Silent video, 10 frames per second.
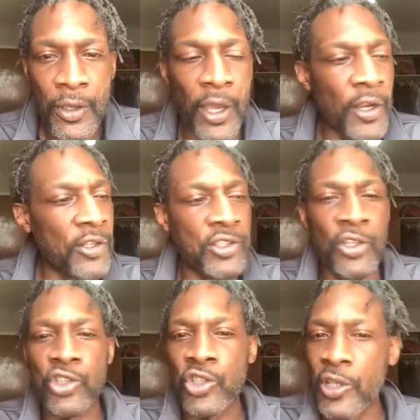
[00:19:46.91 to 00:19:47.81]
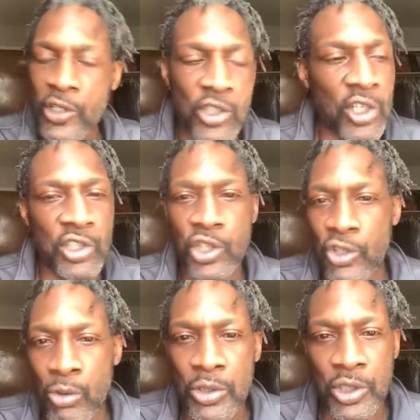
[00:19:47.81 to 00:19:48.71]
And it's, it's a
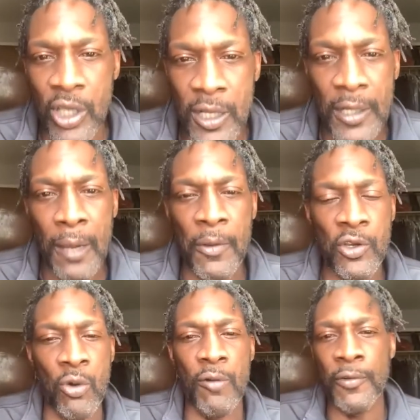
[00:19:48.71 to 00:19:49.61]
continuous thing that they've been doing